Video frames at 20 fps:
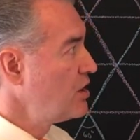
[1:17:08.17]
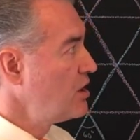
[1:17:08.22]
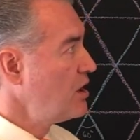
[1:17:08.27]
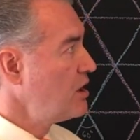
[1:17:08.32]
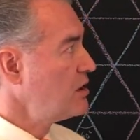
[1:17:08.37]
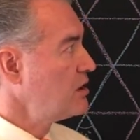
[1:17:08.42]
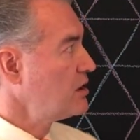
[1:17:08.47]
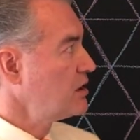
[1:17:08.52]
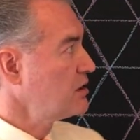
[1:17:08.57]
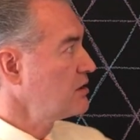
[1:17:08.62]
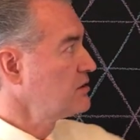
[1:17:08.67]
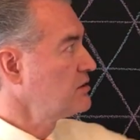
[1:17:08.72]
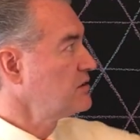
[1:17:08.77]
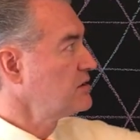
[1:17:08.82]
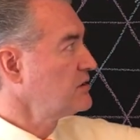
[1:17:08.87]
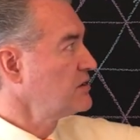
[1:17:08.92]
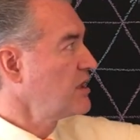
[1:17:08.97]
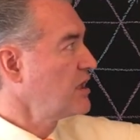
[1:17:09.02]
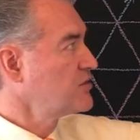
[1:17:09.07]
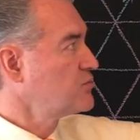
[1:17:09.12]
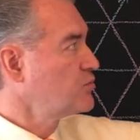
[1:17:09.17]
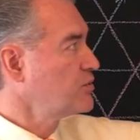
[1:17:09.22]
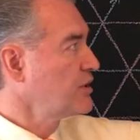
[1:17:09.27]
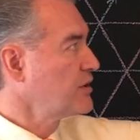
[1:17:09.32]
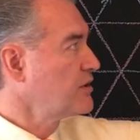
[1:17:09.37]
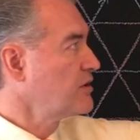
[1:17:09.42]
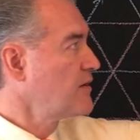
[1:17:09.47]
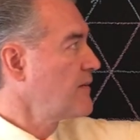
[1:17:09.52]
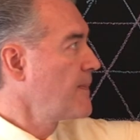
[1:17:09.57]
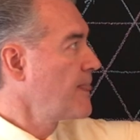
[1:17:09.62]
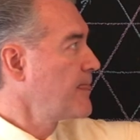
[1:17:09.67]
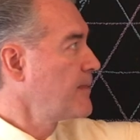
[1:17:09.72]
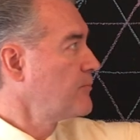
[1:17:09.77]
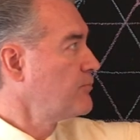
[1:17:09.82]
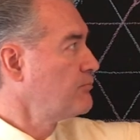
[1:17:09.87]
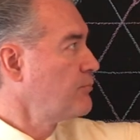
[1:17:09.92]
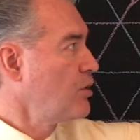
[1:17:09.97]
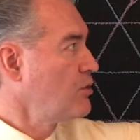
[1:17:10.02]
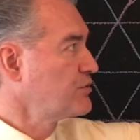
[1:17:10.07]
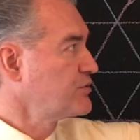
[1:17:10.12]
are Ludwig
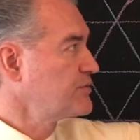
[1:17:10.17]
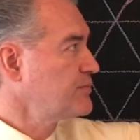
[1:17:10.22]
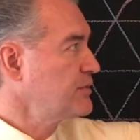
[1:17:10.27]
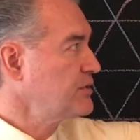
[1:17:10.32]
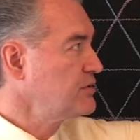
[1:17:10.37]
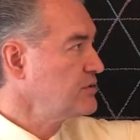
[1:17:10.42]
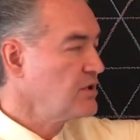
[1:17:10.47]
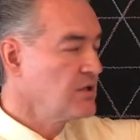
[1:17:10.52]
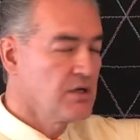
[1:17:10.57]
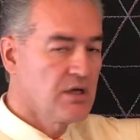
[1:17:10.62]
Boltzmann.